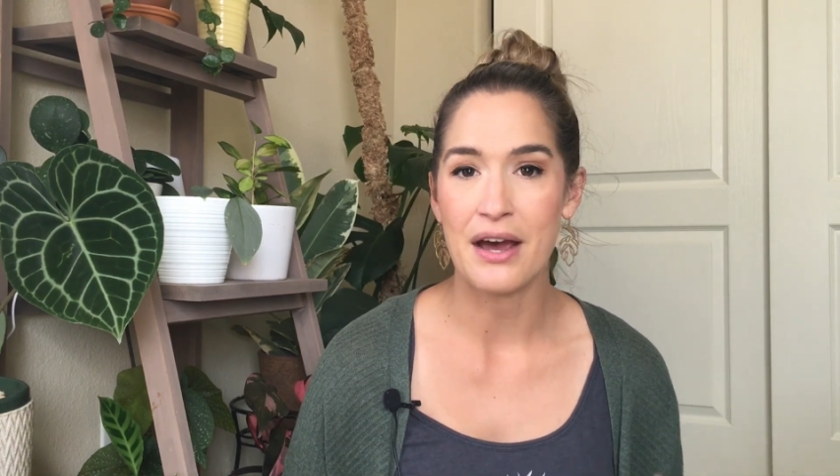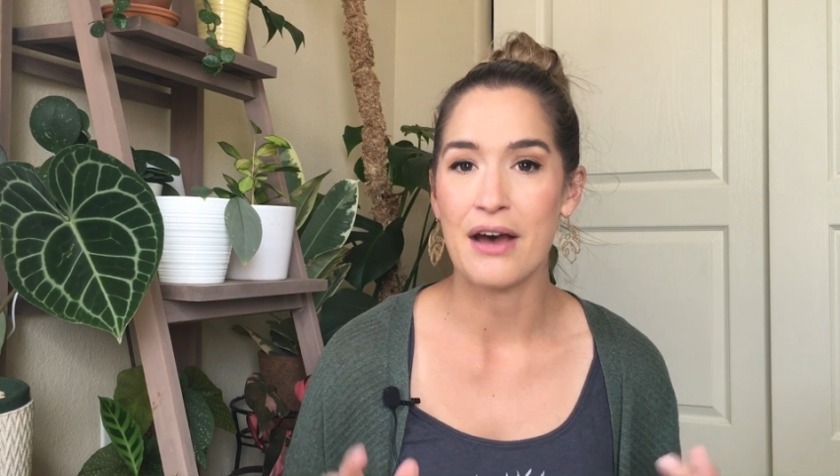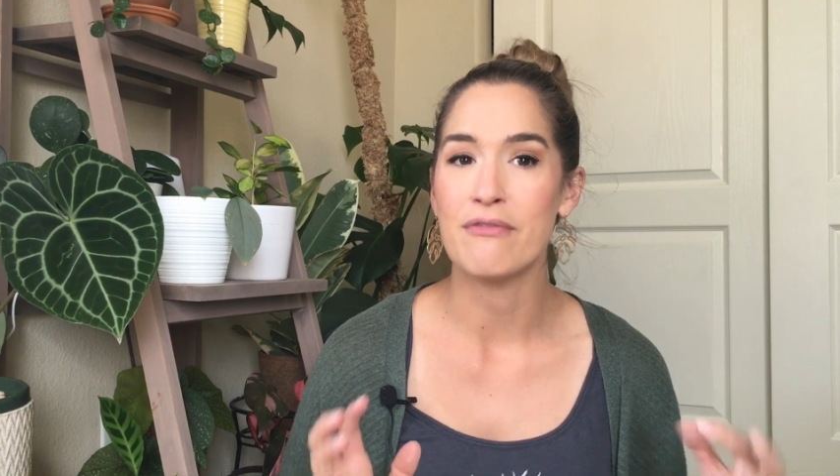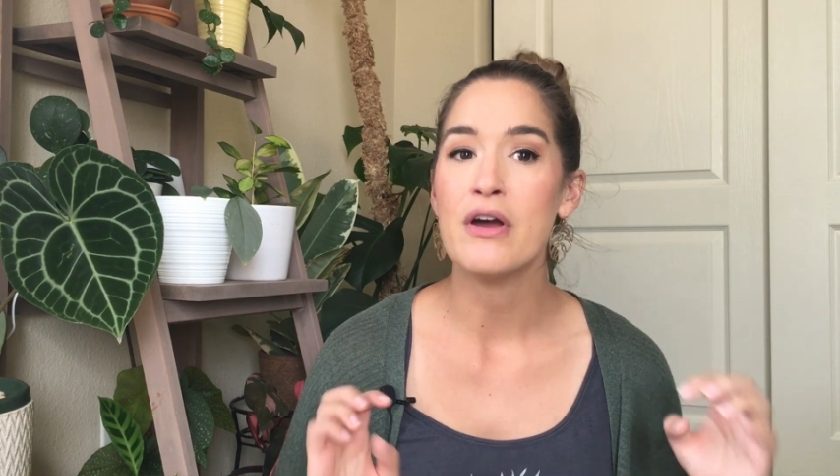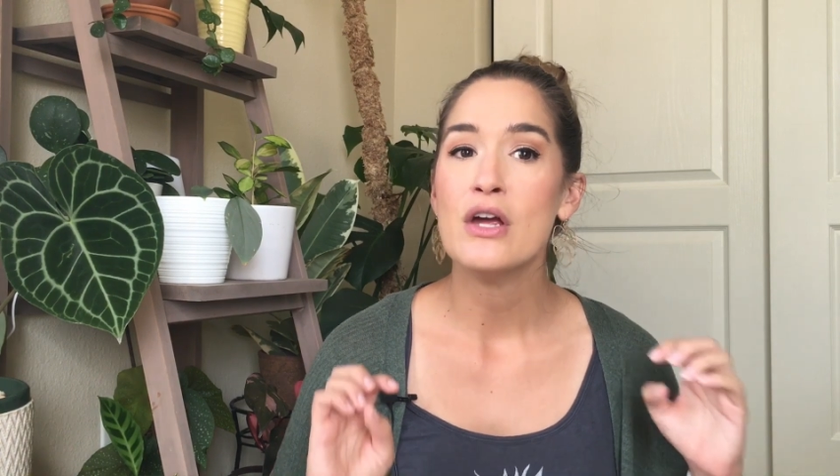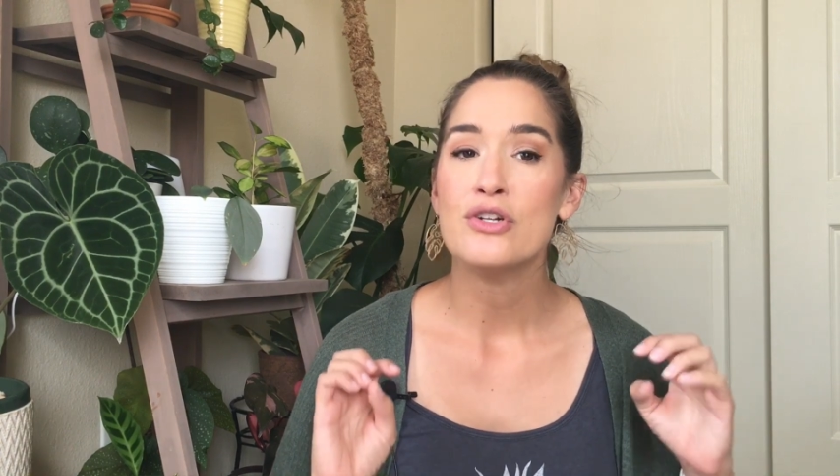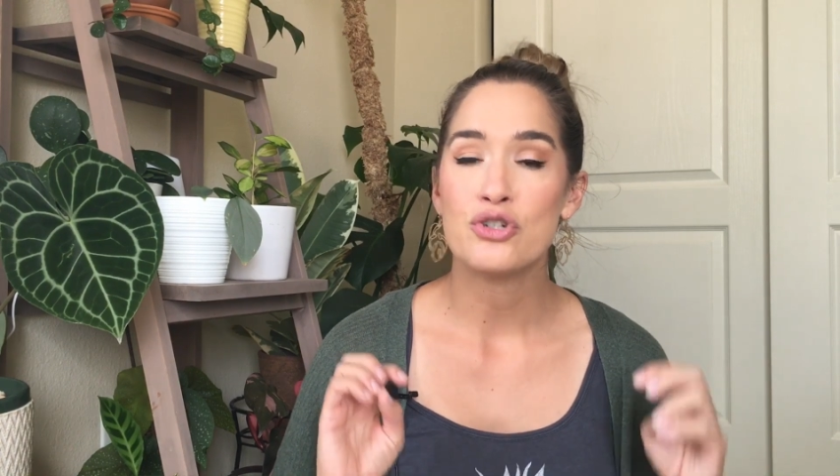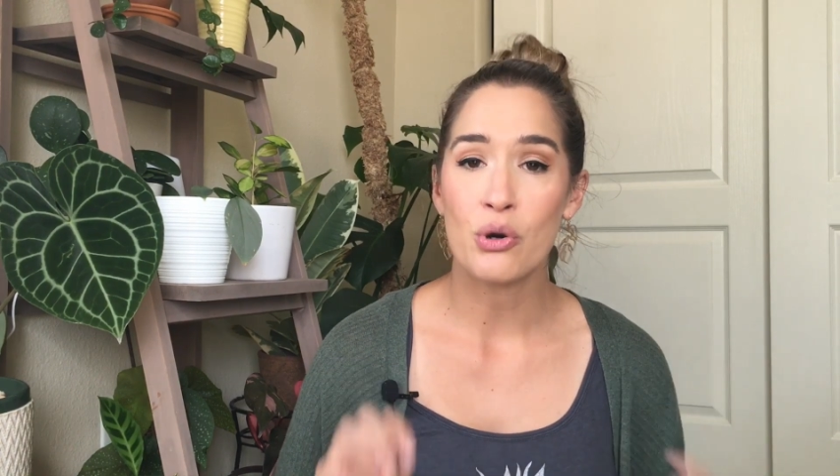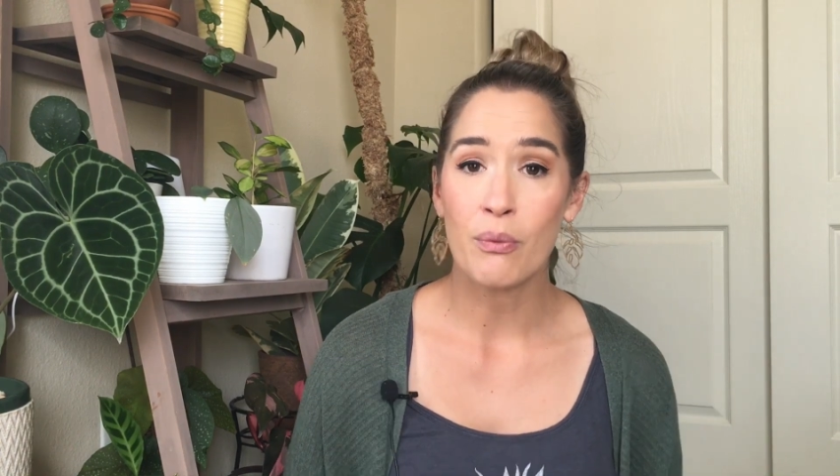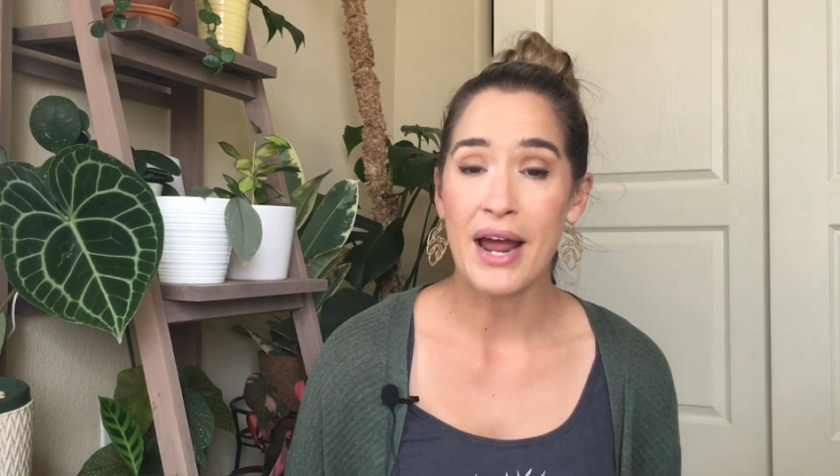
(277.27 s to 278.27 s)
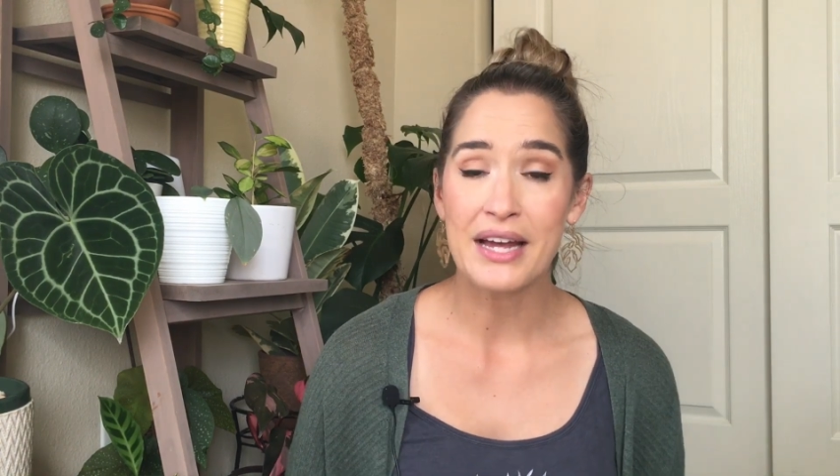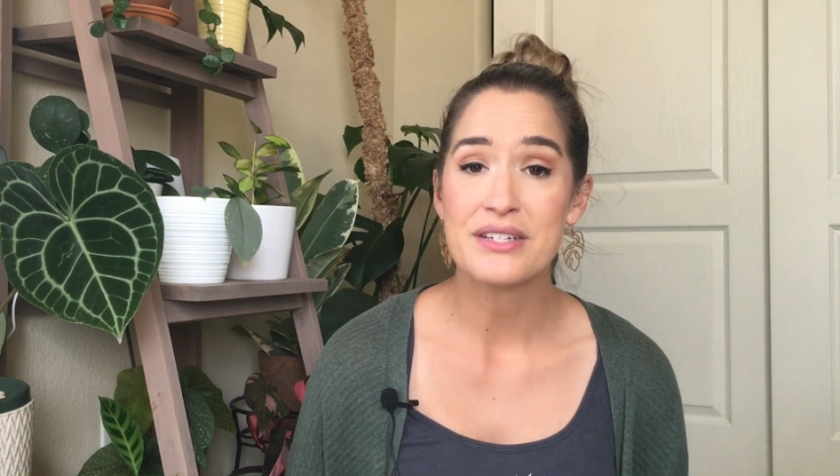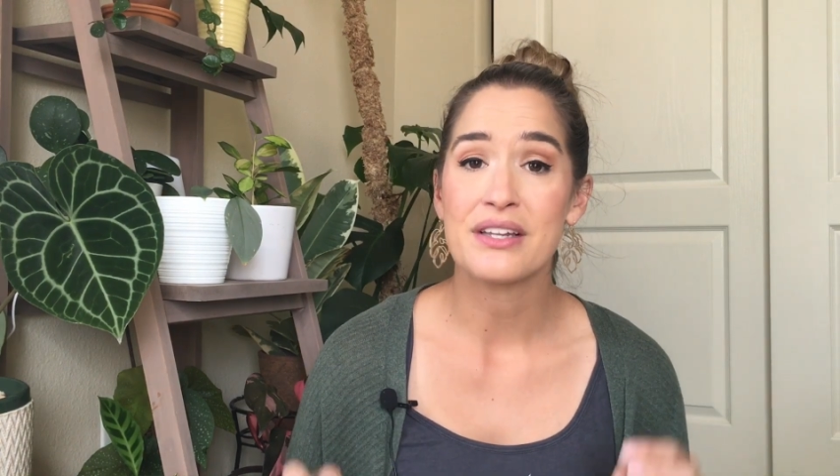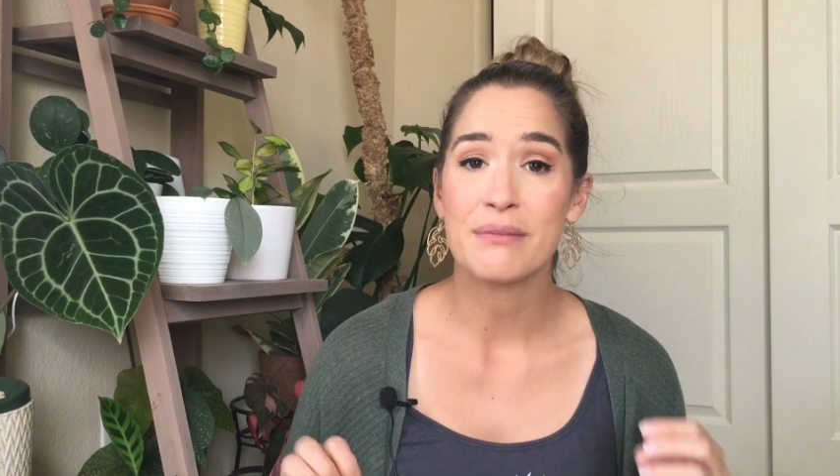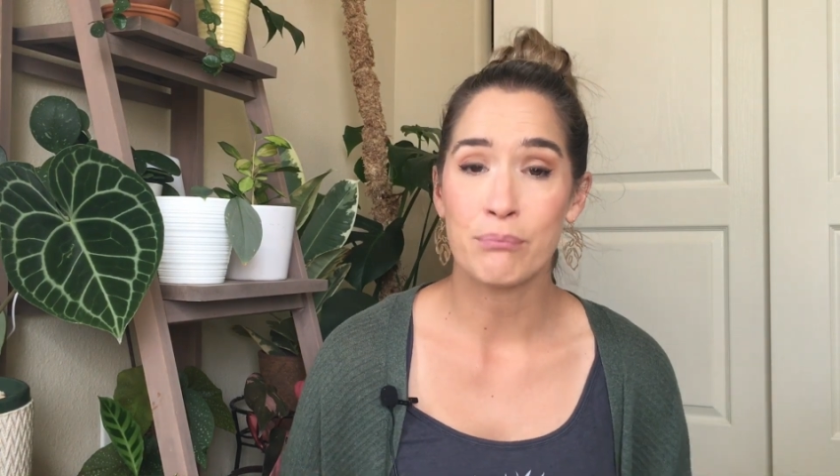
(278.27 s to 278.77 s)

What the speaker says: of direct,